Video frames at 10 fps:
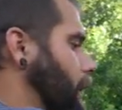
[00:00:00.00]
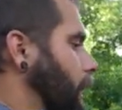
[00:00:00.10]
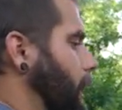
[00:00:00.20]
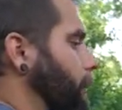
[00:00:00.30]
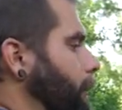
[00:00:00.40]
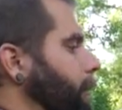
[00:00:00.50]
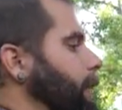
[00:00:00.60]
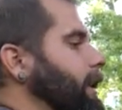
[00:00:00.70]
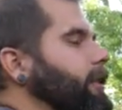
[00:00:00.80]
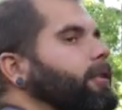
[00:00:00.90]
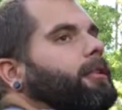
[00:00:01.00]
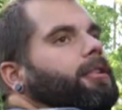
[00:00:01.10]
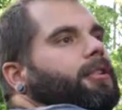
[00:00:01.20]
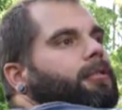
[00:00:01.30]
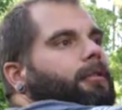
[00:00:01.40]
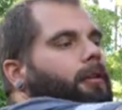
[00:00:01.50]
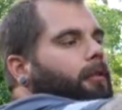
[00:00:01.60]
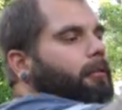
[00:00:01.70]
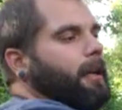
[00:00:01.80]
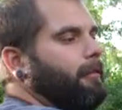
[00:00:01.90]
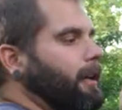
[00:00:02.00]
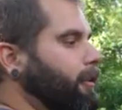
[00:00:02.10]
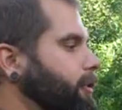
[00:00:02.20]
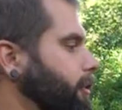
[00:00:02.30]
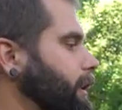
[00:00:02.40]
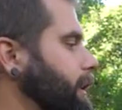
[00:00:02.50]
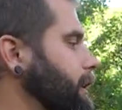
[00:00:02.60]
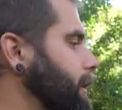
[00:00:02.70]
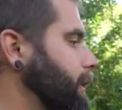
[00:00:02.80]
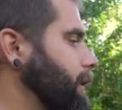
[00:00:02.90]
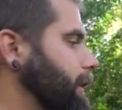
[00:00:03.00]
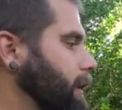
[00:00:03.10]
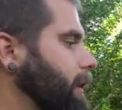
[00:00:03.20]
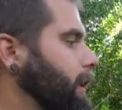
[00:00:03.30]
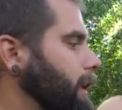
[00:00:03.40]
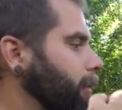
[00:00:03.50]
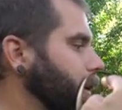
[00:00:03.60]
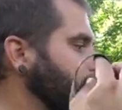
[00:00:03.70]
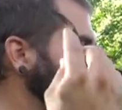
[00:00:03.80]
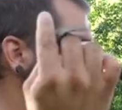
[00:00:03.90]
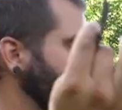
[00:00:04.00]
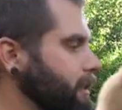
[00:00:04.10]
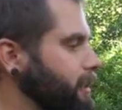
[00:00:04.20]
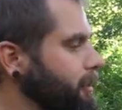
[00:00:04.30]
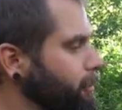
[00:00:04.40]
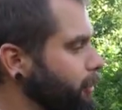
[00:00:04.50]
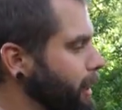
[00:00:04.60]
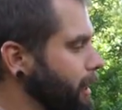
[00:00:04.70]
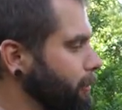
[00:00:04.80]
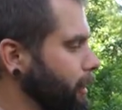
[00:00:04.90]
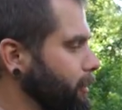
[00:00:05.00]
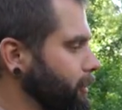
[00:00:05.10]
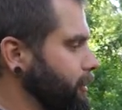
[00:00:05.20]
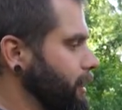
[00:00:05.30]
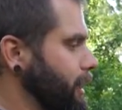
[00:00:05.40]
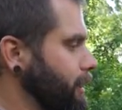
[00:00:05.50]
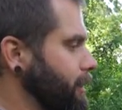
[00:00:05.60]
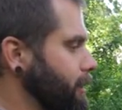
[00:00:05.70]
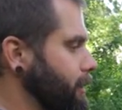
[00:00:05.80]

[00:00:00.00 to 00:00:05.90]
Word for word: Um, it, you could just go right around the tree um, and it just has a simple cam buckle design.